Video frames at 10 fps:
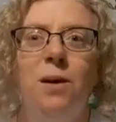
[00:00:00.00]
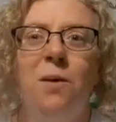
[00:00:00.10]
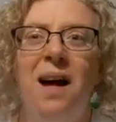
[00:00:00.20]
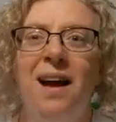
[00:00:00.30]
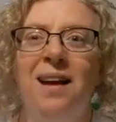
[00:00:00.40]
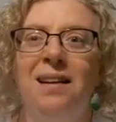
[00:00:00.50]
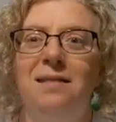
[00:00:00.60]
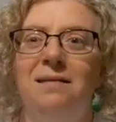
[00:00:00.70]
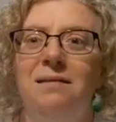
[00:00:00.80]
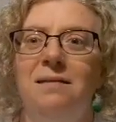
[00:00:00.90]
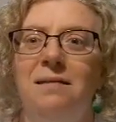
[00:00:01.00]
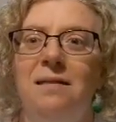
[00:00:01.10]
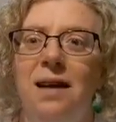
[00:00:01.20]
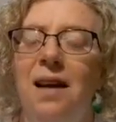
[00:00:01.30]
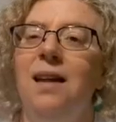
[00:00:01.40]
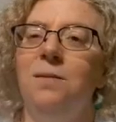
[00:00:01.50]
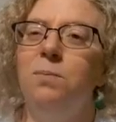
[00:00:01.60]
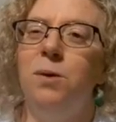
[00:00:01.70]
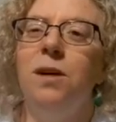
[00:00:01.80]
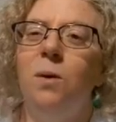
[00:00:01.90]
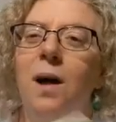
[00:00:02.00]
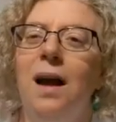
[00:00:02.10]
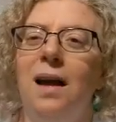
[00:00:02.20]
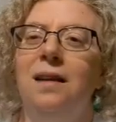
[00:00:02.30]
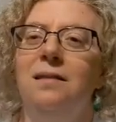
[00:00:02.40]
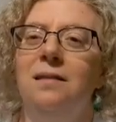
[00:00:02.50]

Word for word: quiet. It is pretty quiet.